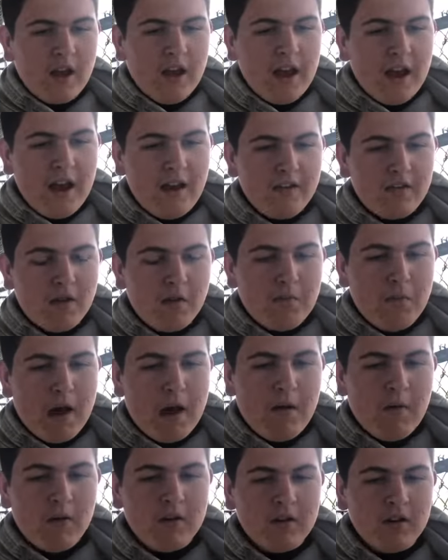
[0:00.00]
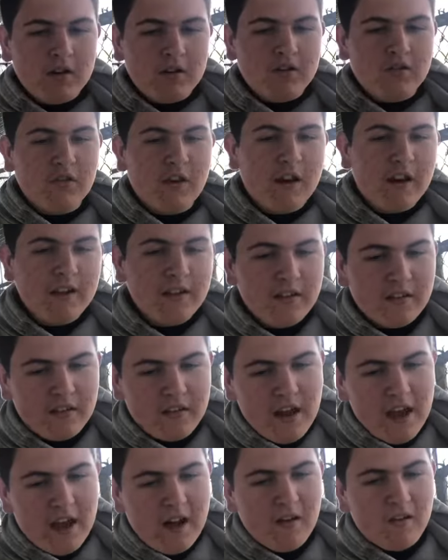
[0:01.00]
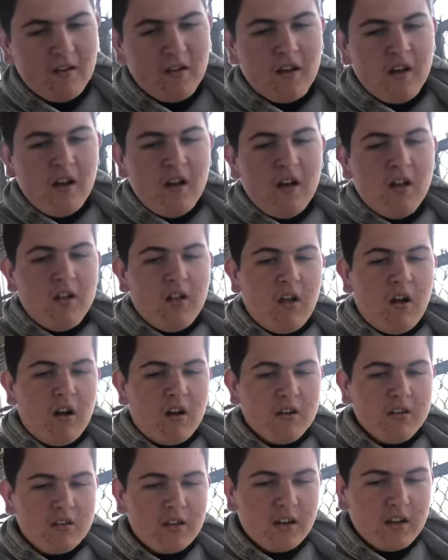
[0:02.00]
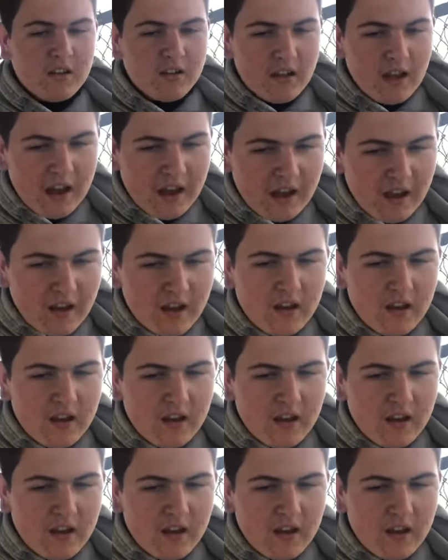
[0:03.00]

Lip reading: have the power to strike down laws that